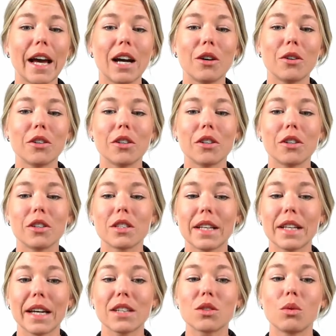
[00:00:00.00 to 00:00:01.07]
outer
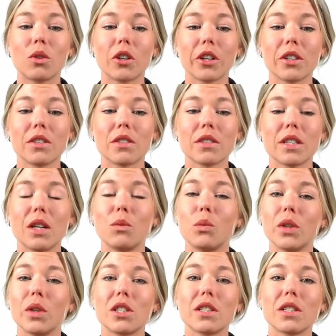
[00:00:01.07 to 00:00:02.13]
sex organs and
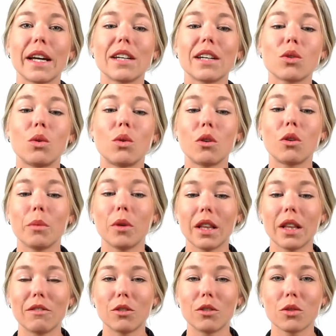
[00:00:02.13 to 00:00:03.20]
which sex hormone
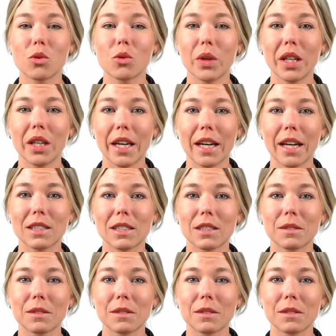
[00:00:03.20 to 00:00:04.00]
levels we get.